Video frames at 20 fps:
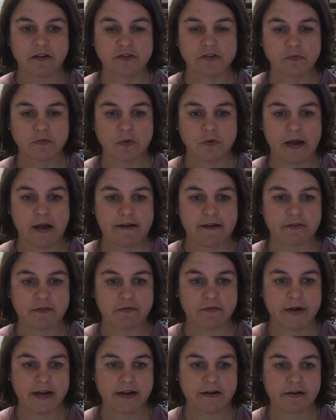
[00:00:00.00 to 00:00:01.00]
so we'll have a
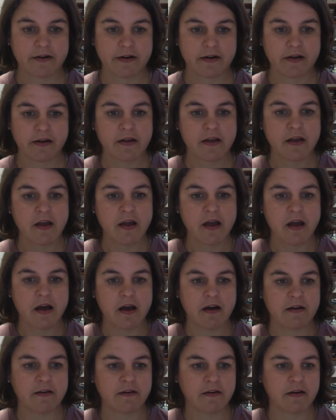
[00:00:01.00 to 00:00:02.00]
record
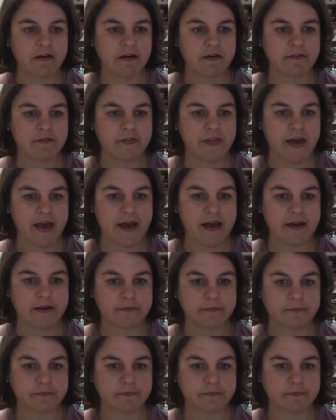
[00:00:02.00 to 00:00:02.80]
of that.